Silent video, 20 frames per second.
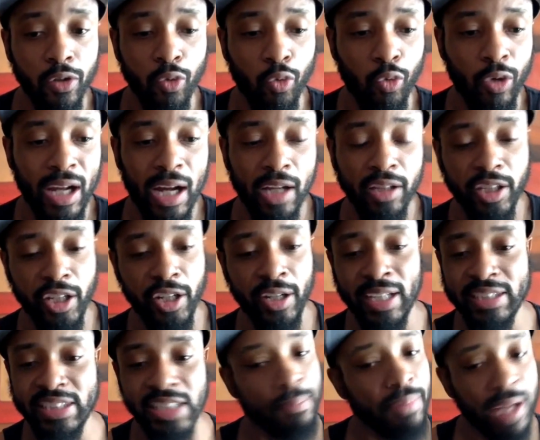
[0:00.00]
went out there and I
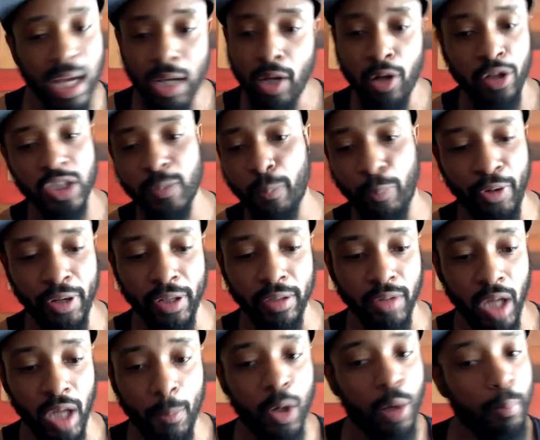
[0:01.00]
said, I'm not going to sprint.
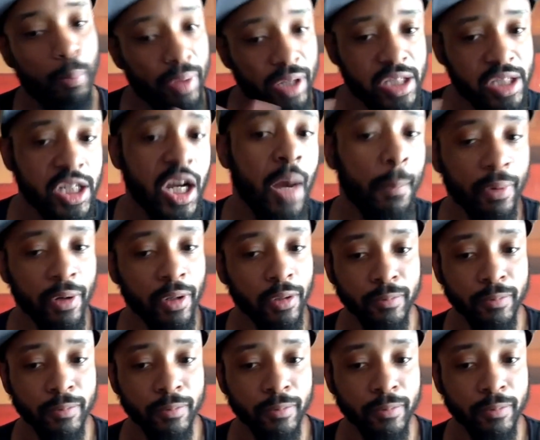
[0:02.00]
I'm going to be a jumper.